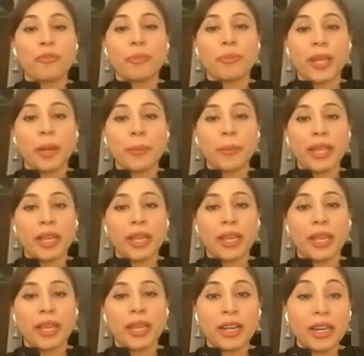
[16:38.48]
of becoming a
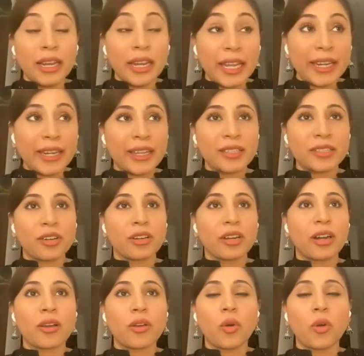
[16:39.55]
little lenient on
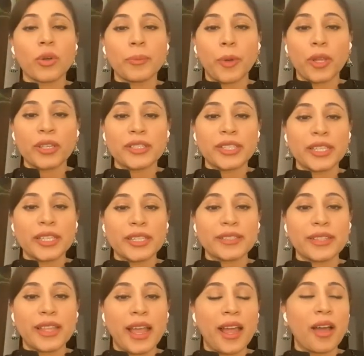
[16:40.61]
our COVID
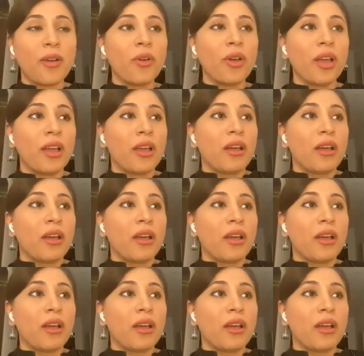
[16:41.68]
policies now.